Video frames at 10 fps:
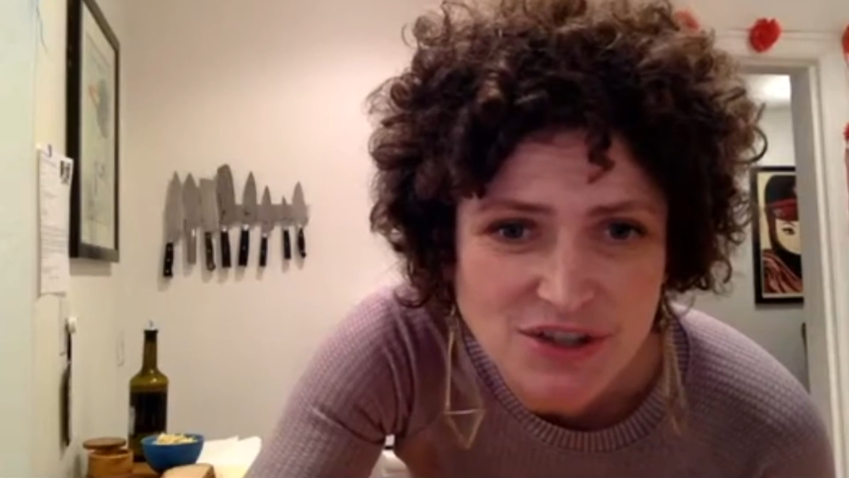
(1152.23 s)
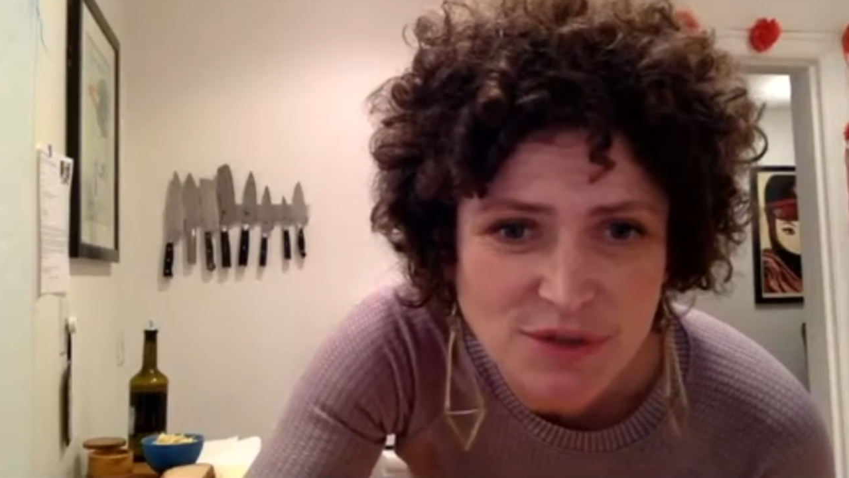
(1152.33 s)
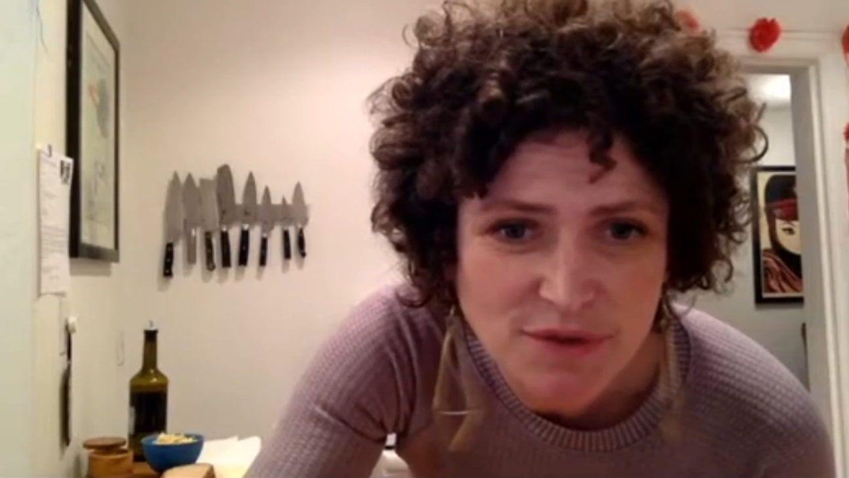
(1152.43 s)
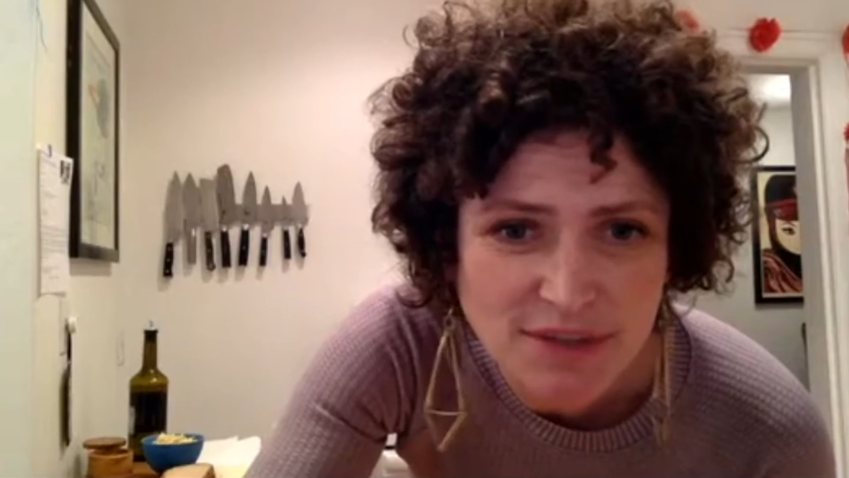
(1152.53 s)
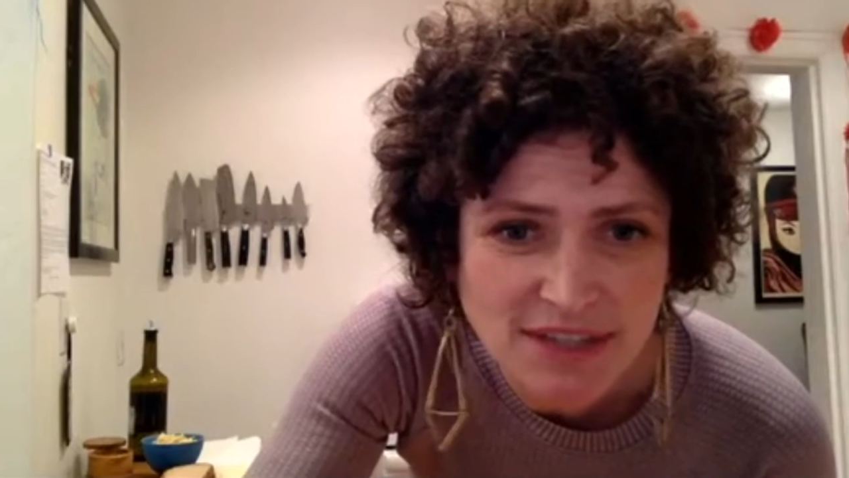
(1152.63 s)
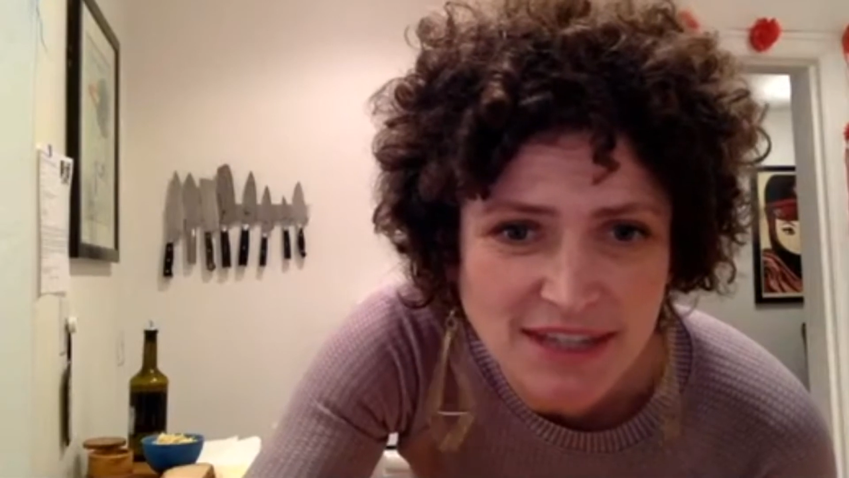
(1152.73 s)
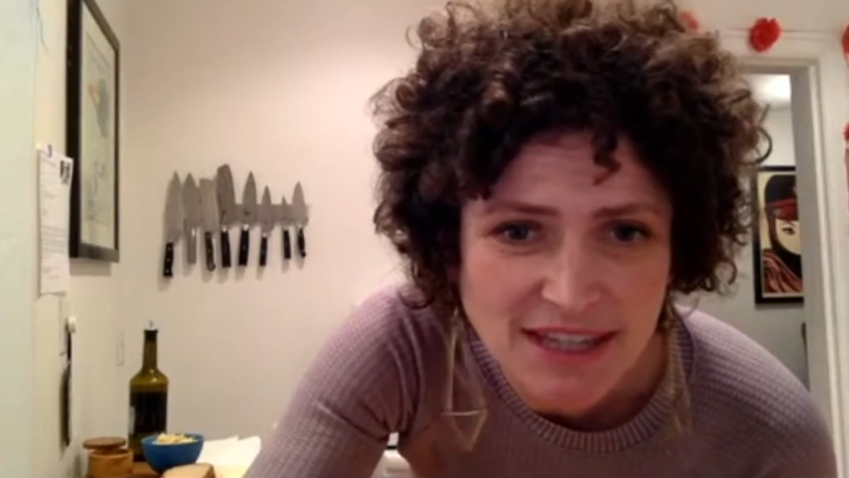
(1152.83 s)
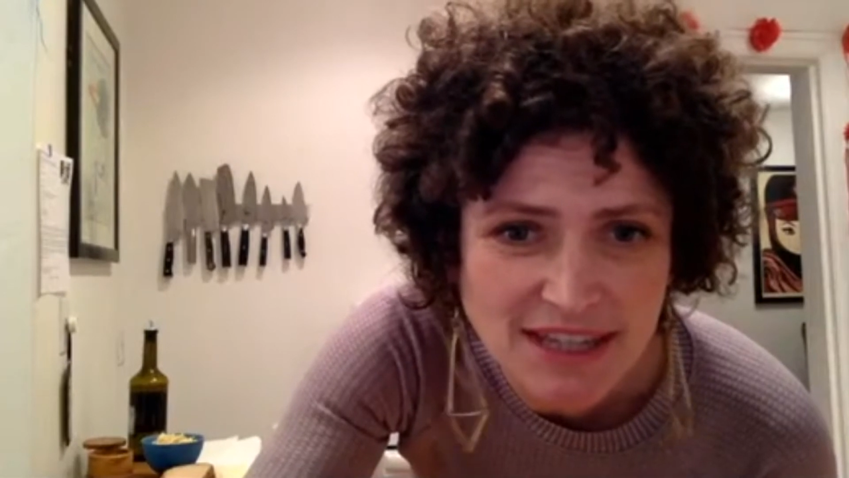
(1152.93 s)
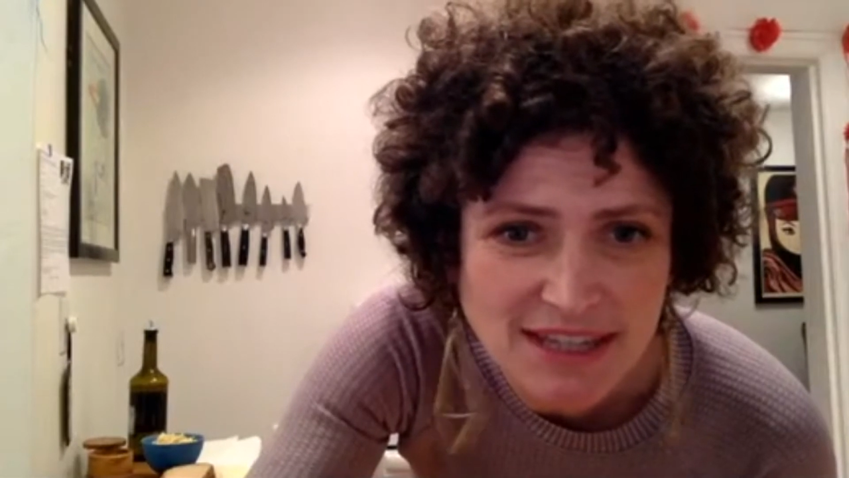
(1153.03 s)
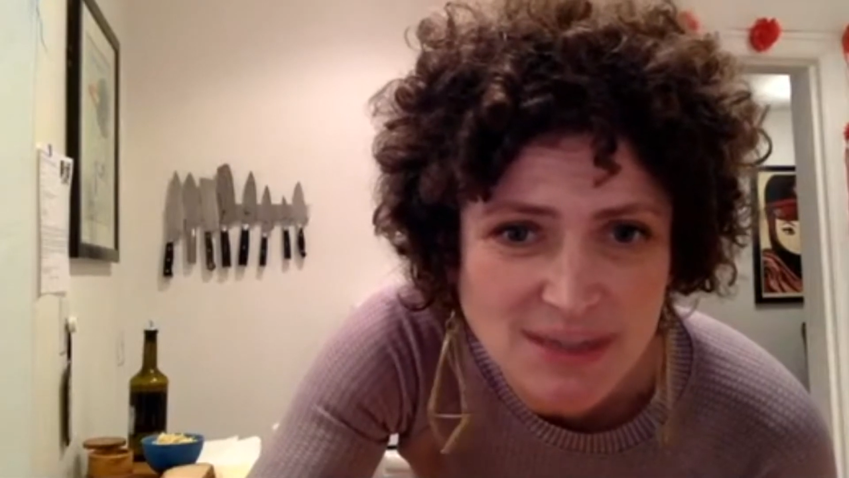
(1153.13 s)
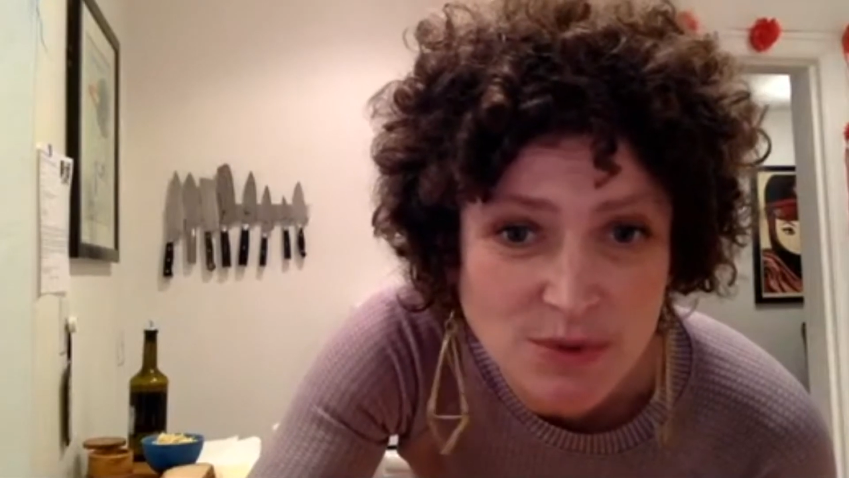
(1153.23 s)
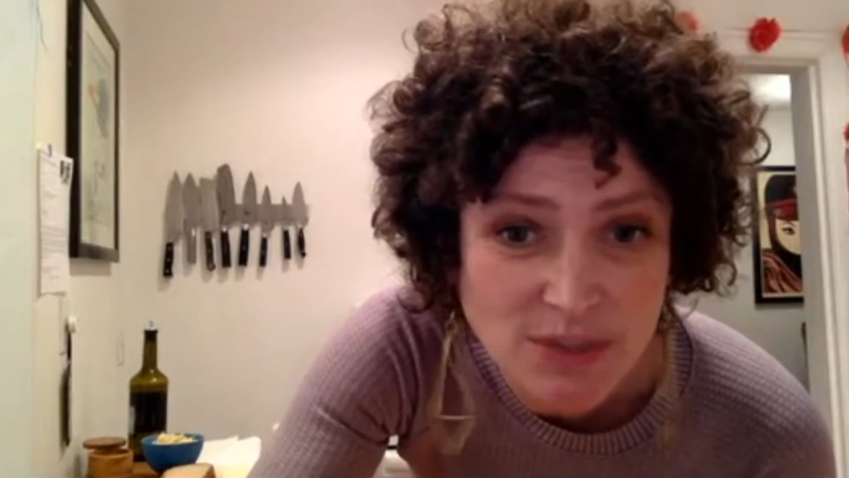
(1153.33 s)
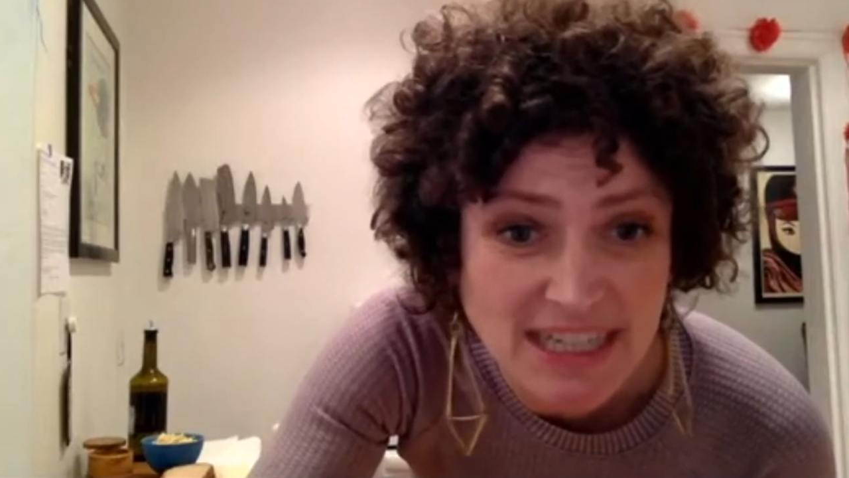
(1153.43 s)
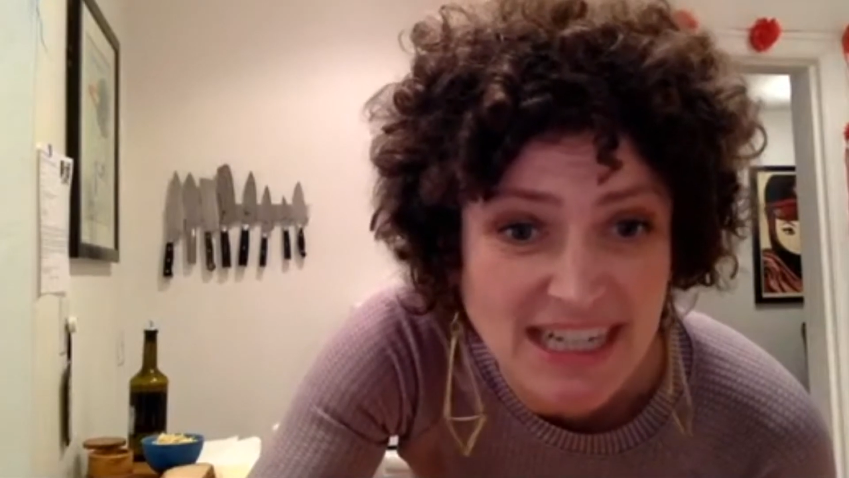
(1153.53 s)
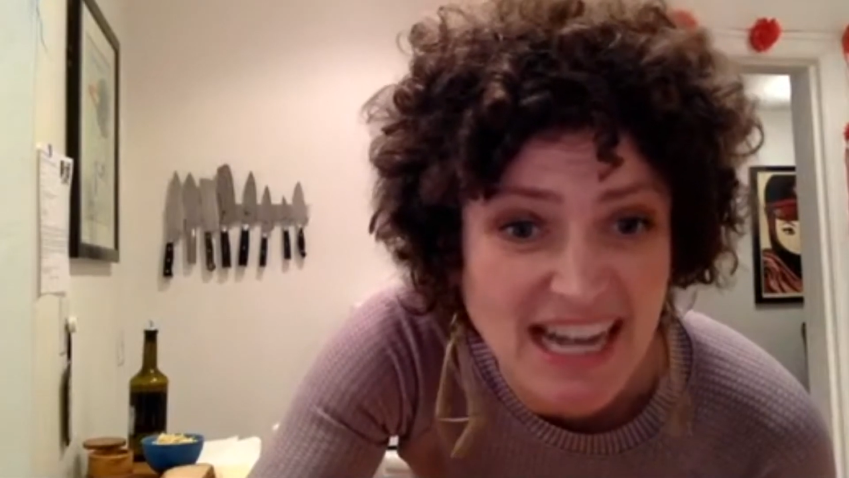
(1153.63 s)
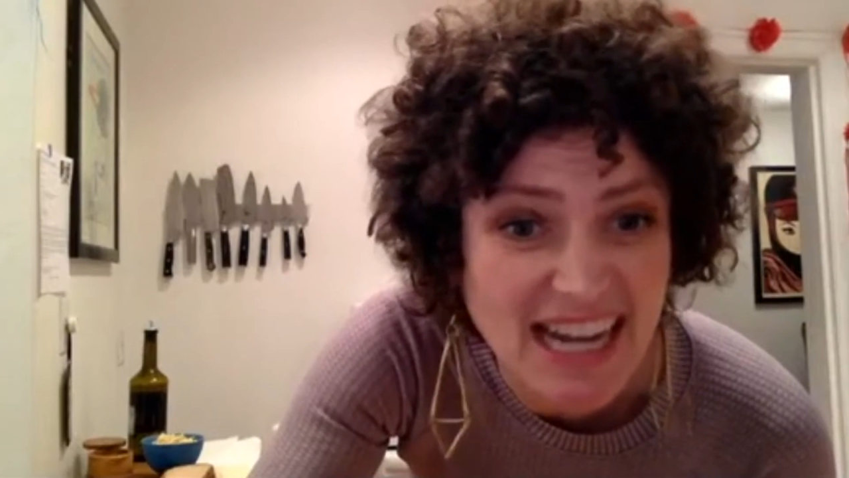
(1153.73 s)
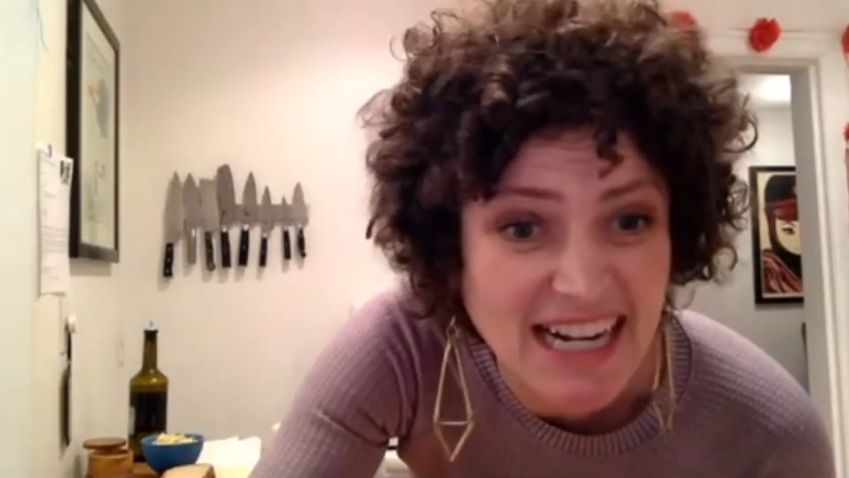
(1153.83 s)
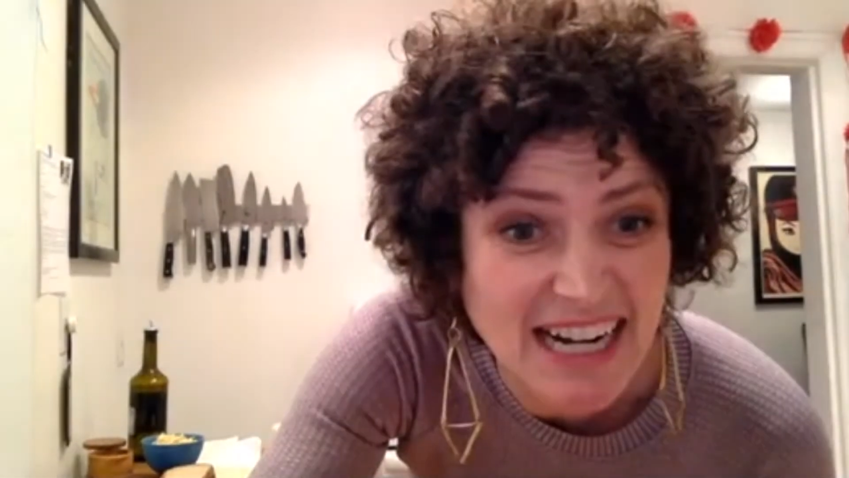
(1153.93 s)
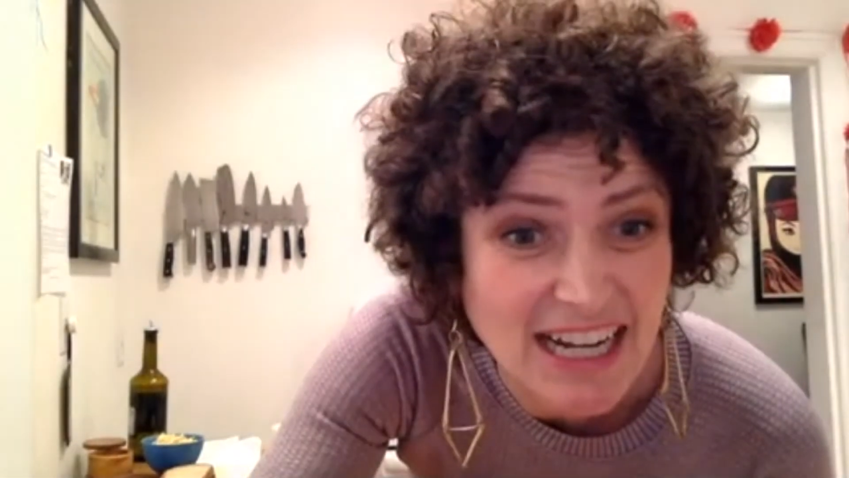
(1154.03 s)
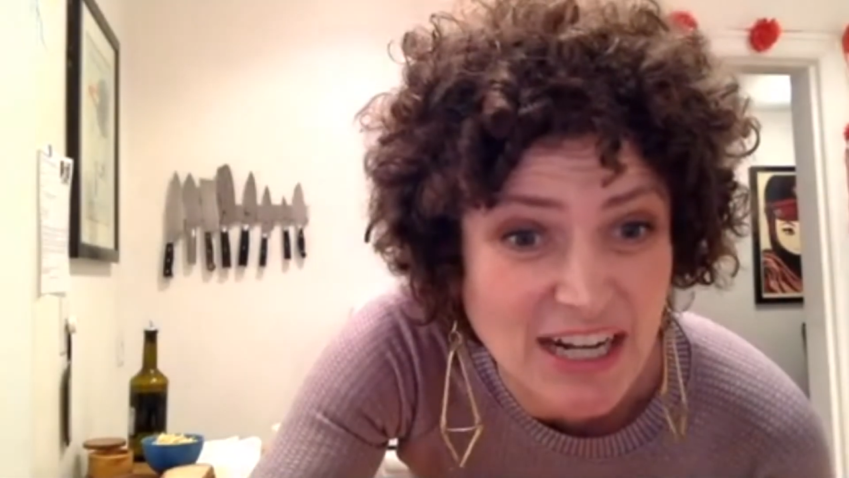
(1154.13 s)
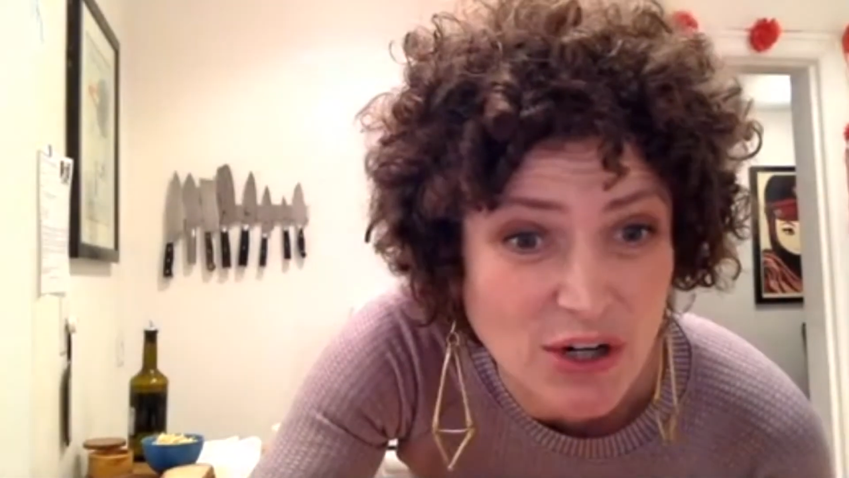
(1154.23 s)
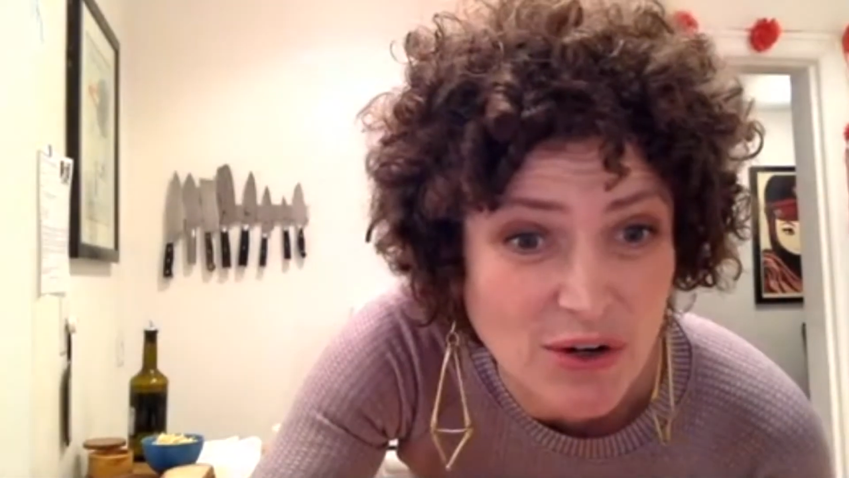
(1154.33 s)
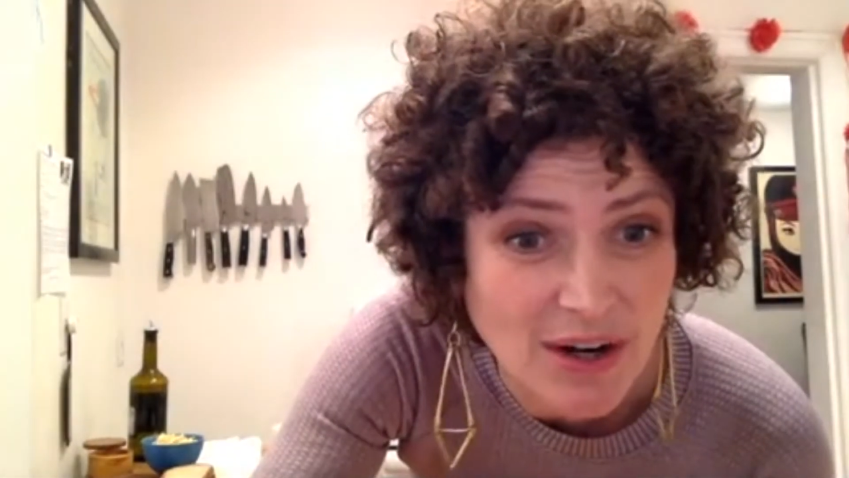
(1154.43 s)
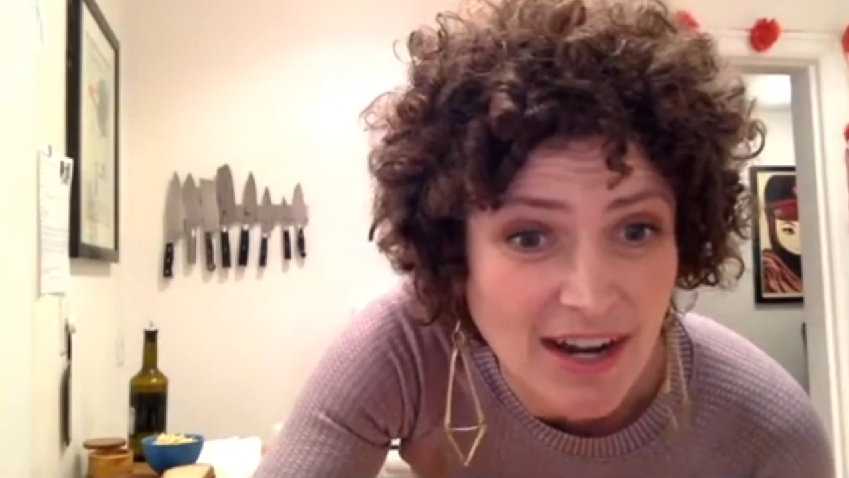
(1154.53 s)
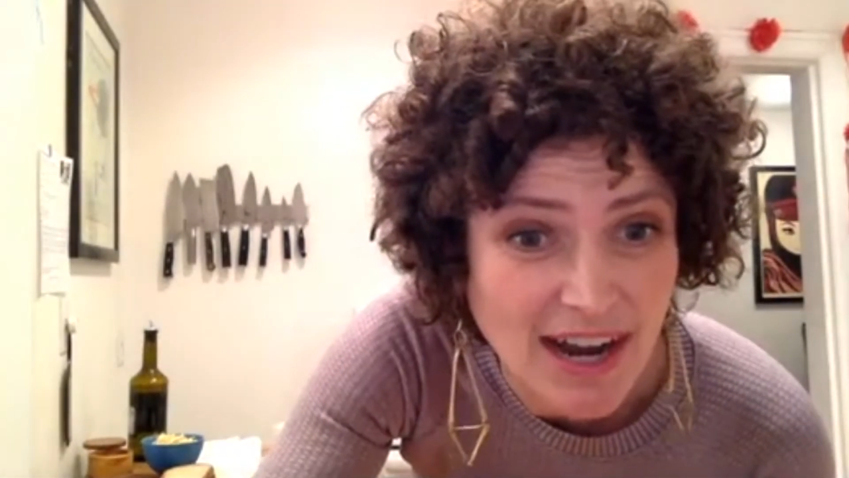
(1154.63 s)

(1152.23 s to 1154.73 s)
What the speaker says: Hopefully the kids will eat it. I know.